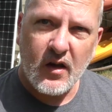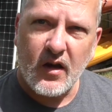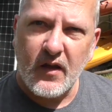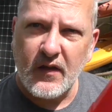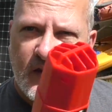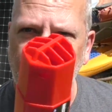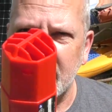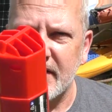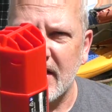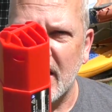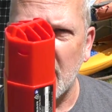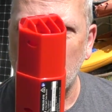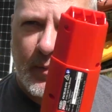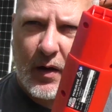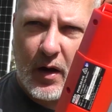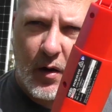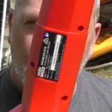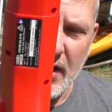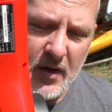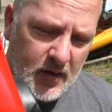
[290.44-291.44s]
And there's our
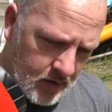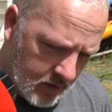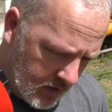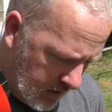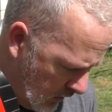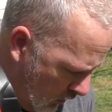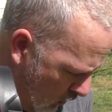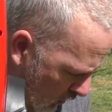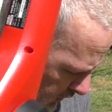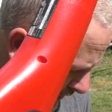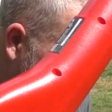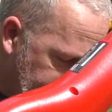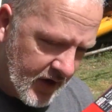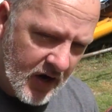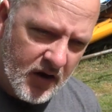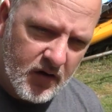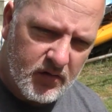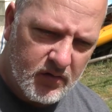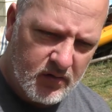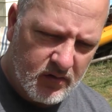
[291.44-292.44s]
blower. On its
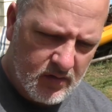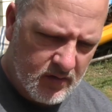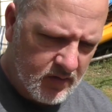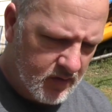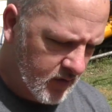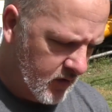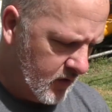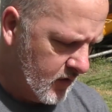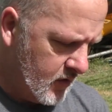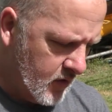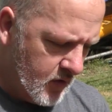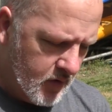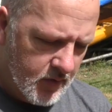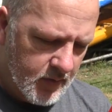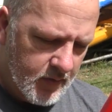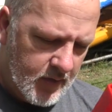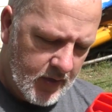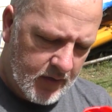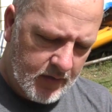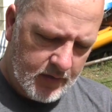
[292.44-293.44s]
own,
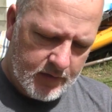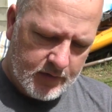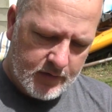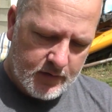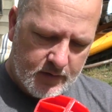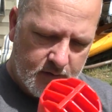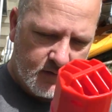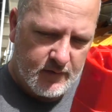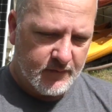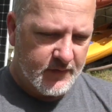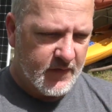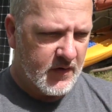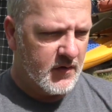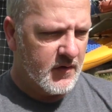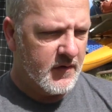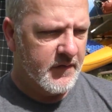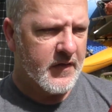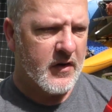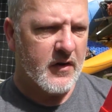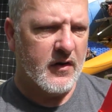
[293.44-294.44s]
that is
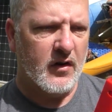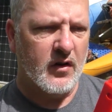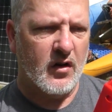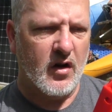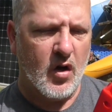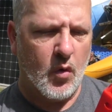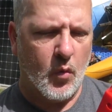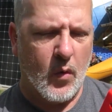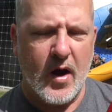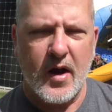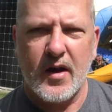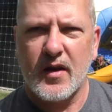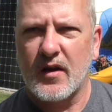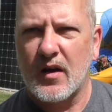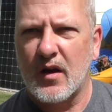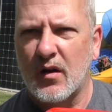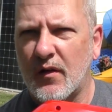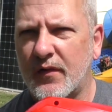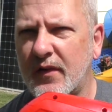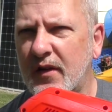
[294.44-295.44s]
very, very lightweight.
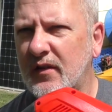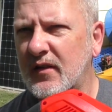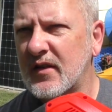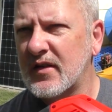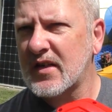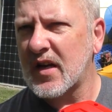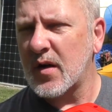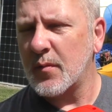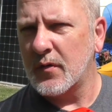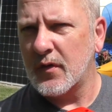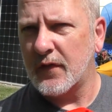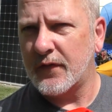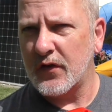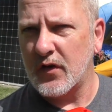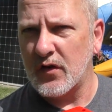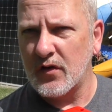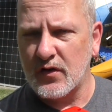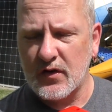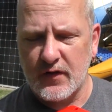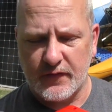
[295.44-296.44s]
Now I think these come in a
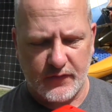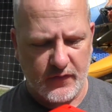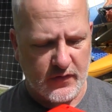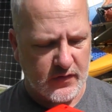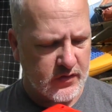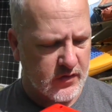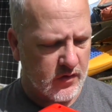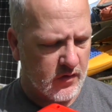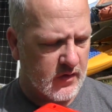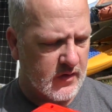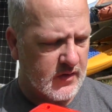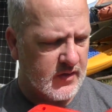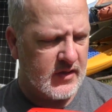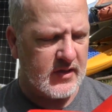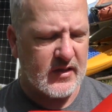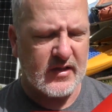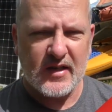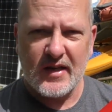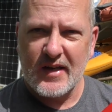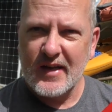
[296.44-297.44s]
few different
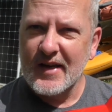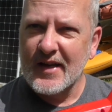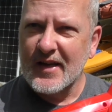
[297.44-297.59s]
sizes.